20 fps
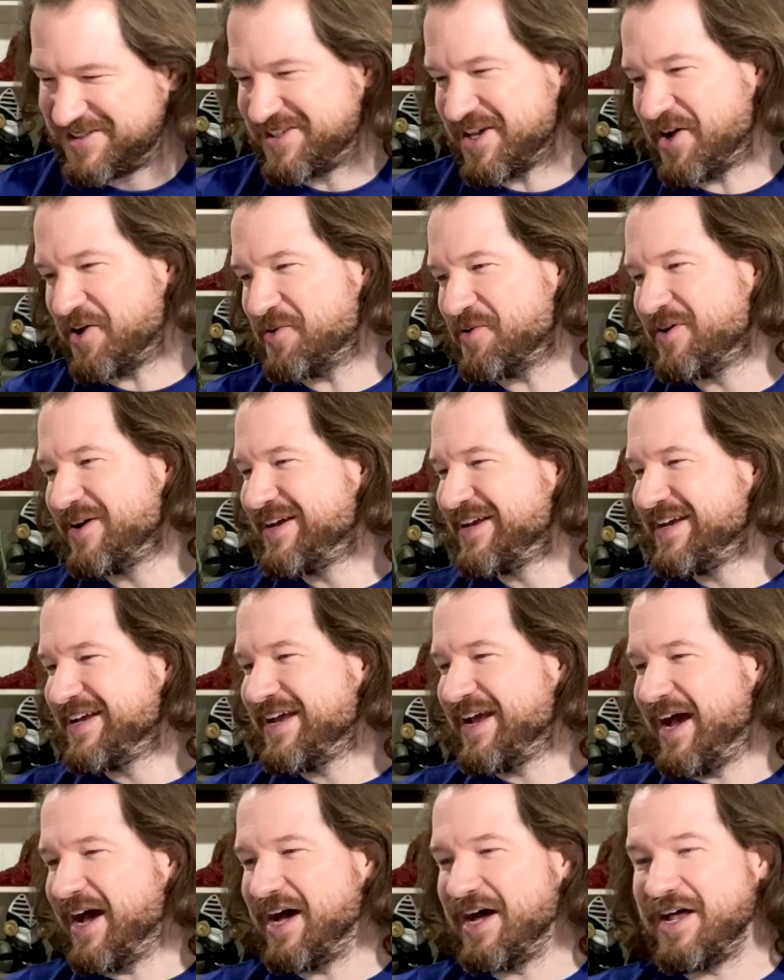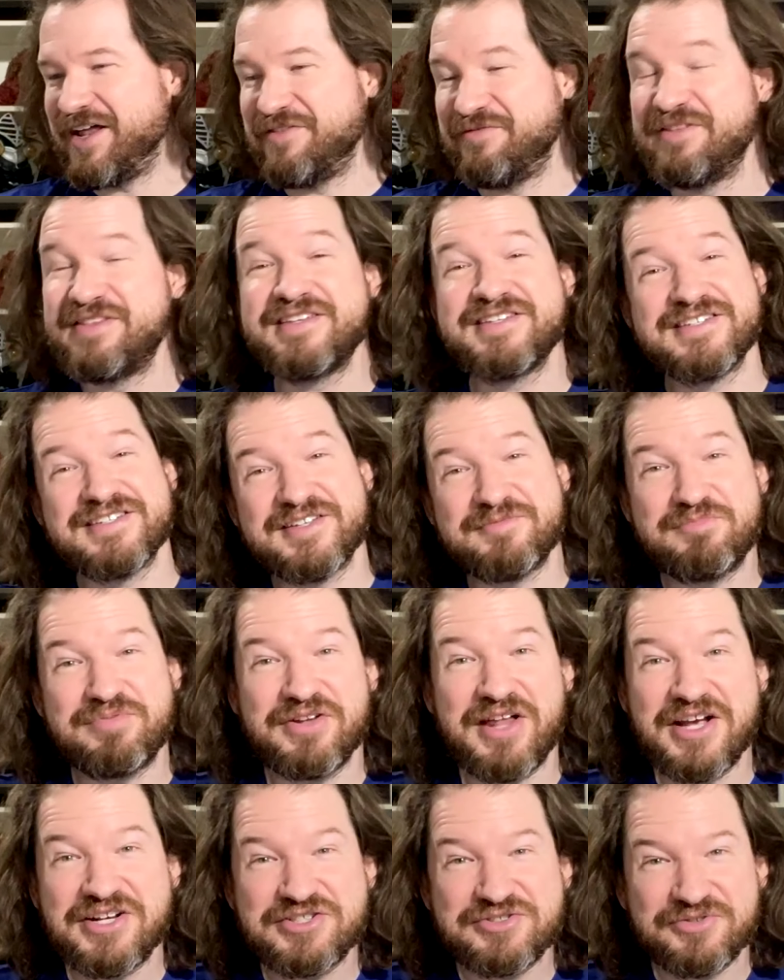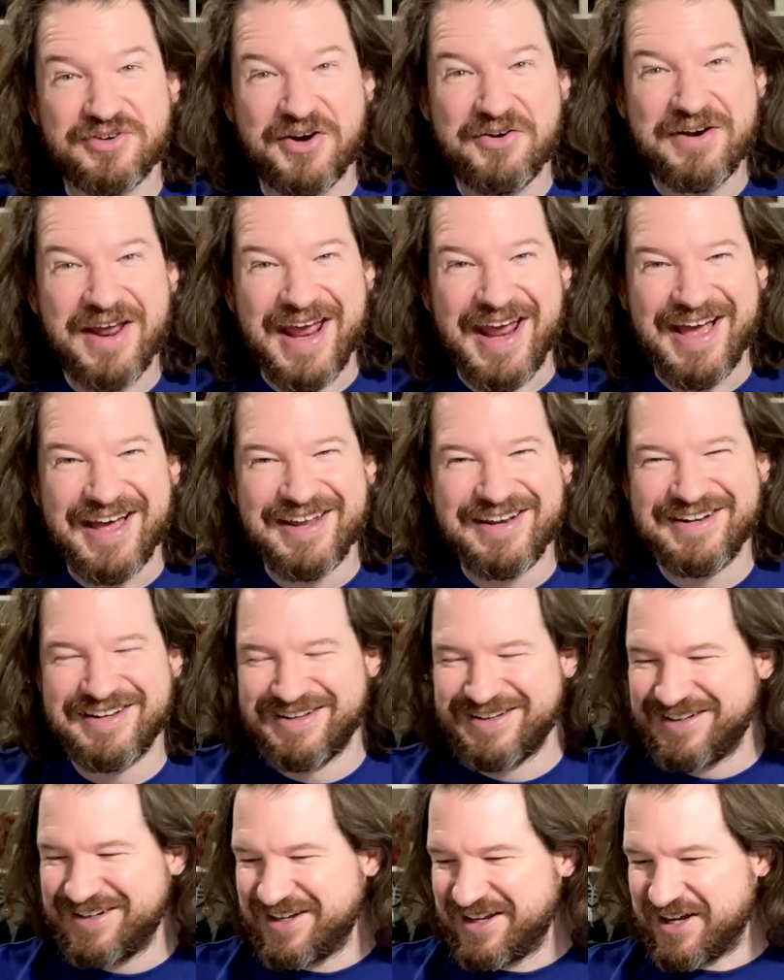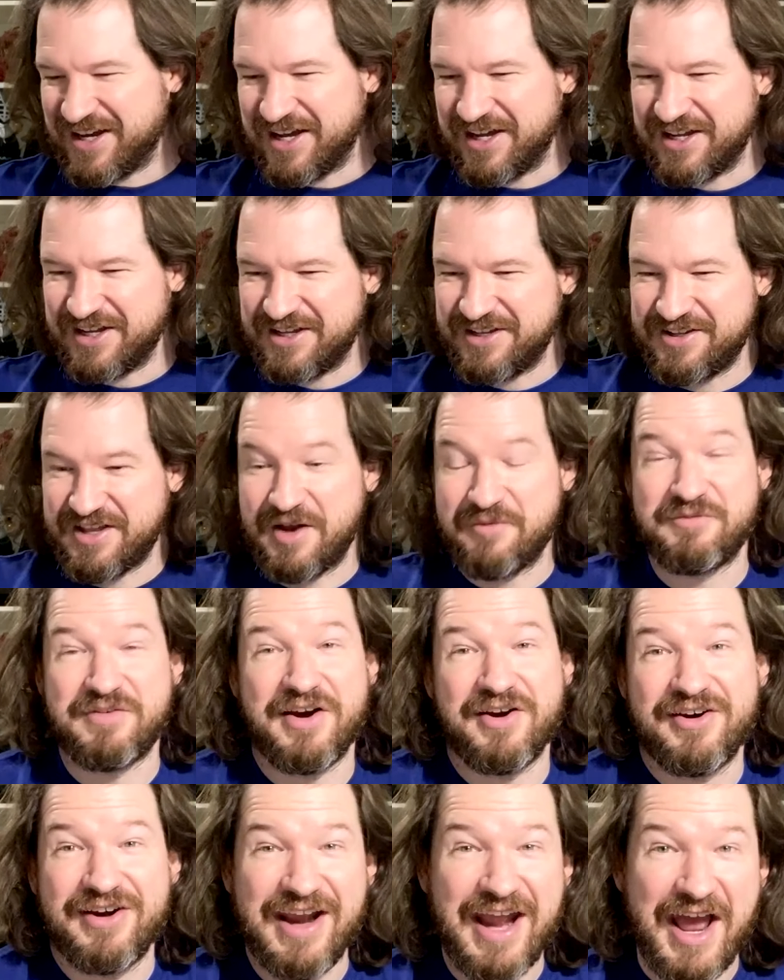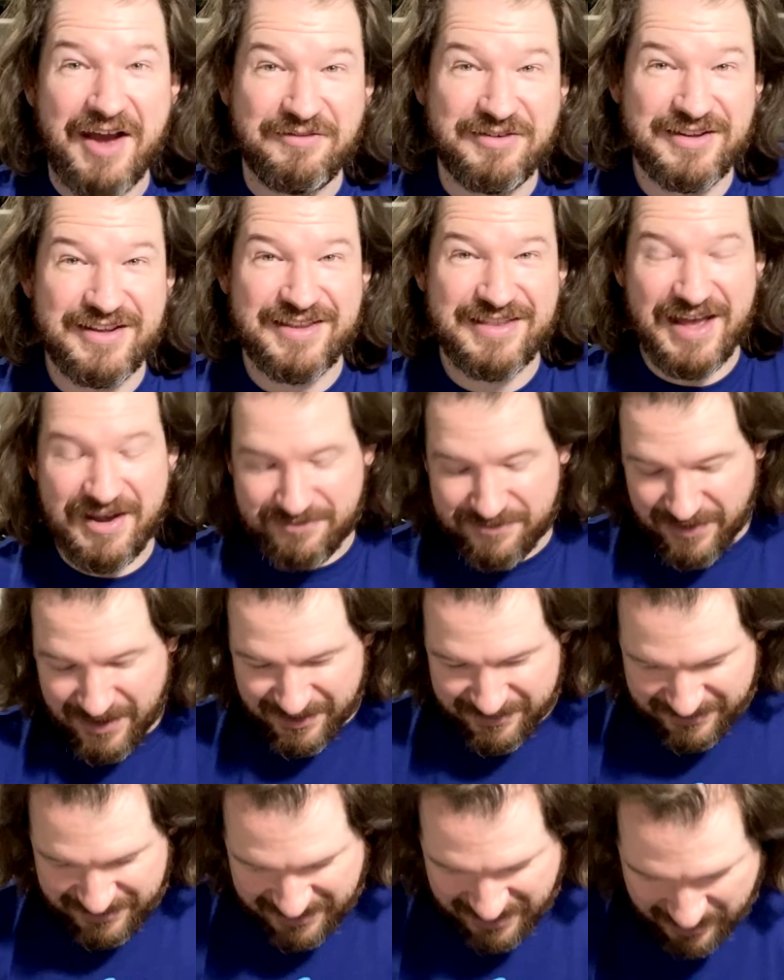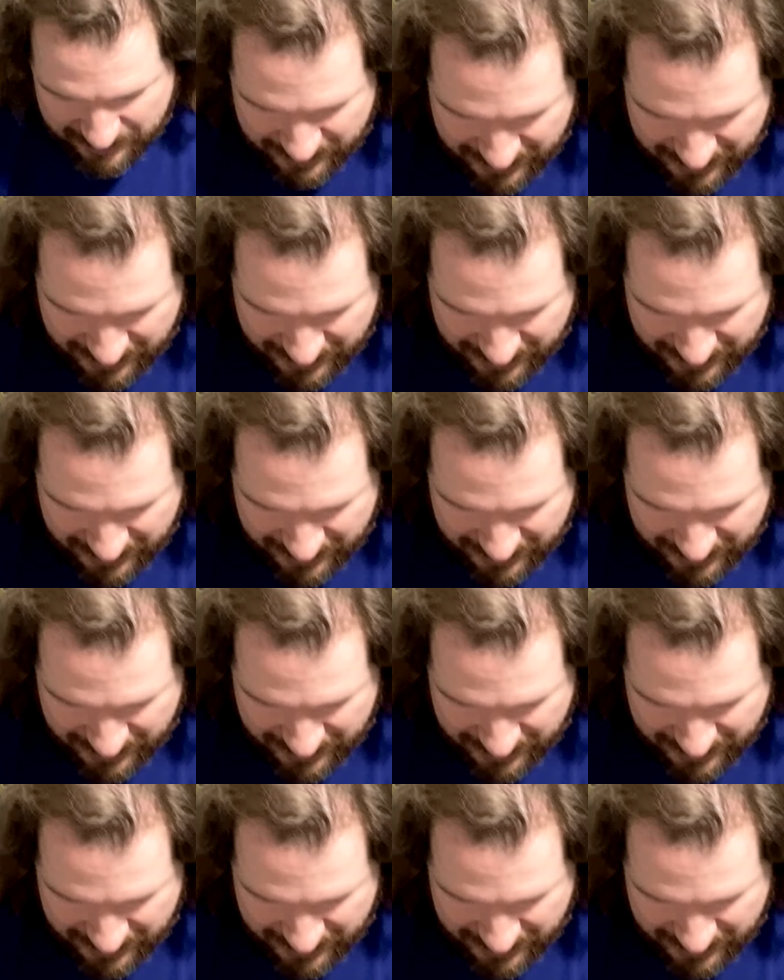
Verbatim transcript: So, um, this is a plush Rodan. Uh, I'm very happy that that finally came